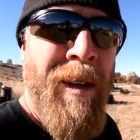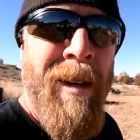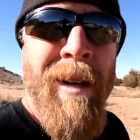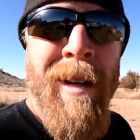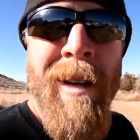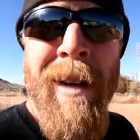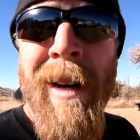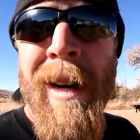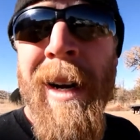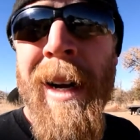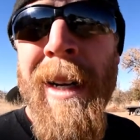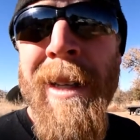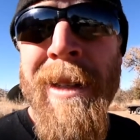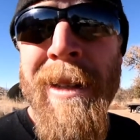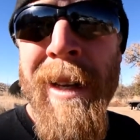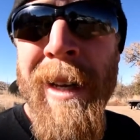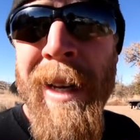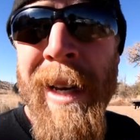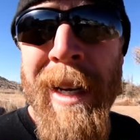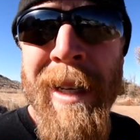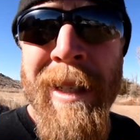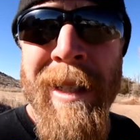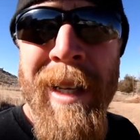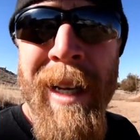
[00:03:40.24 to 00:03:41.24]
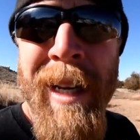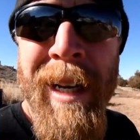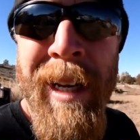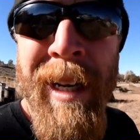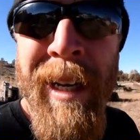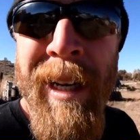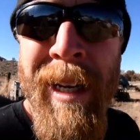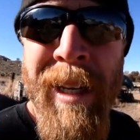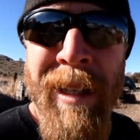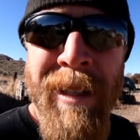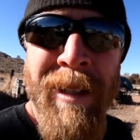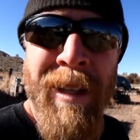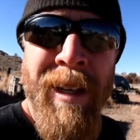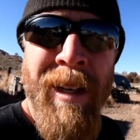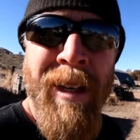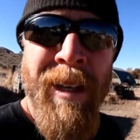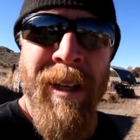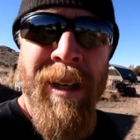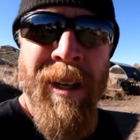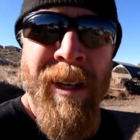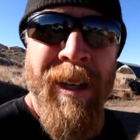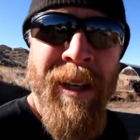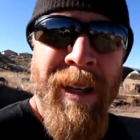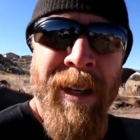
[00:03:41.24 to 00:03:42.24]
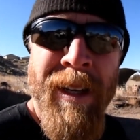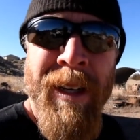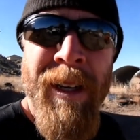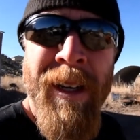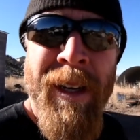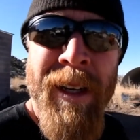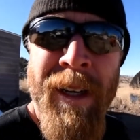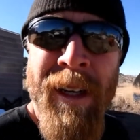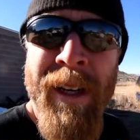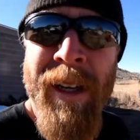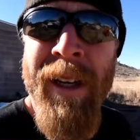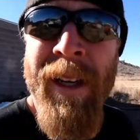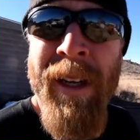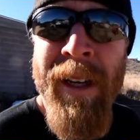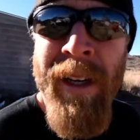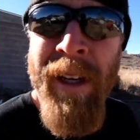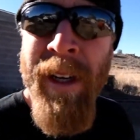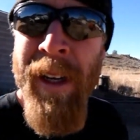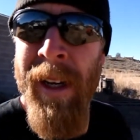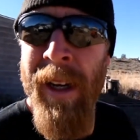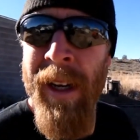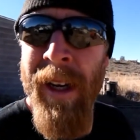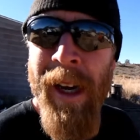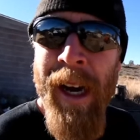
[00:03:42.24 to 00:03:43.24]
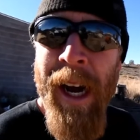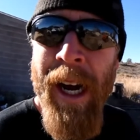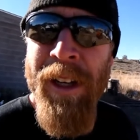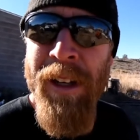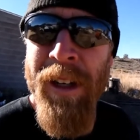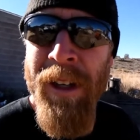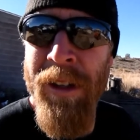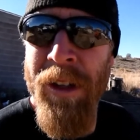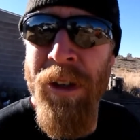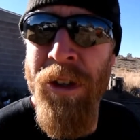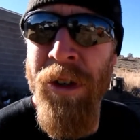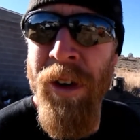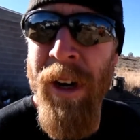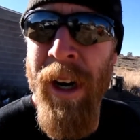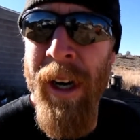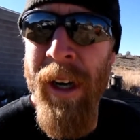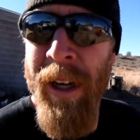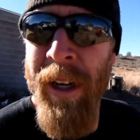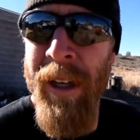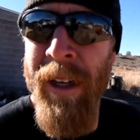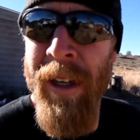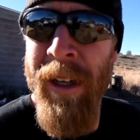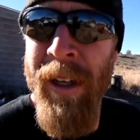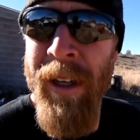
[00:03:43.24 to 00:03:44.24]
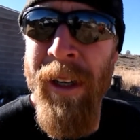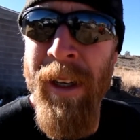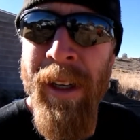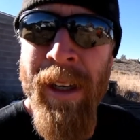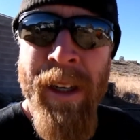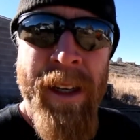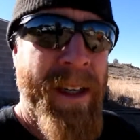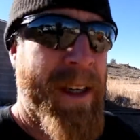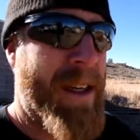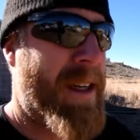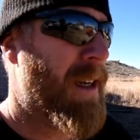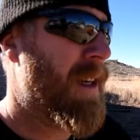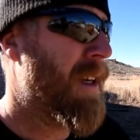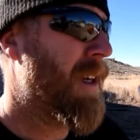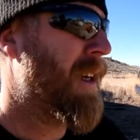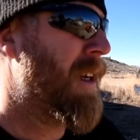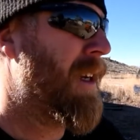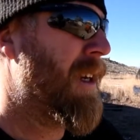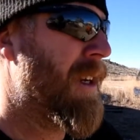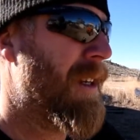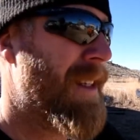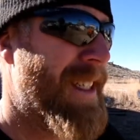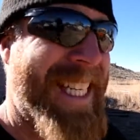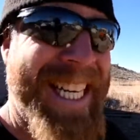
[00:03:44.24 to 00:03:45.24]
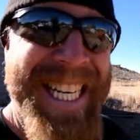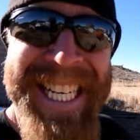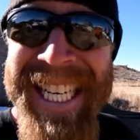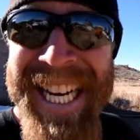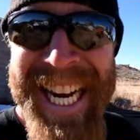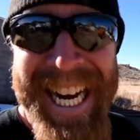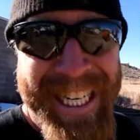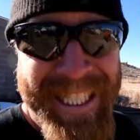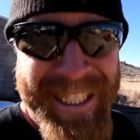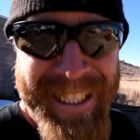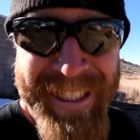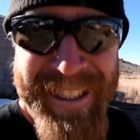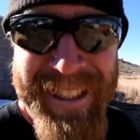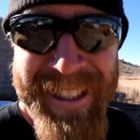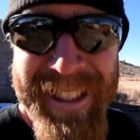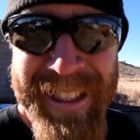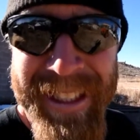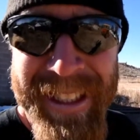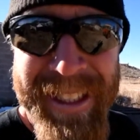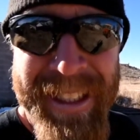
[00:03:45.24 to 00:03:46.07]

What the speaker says: Alright, so the next thing is I took the truck to Texas.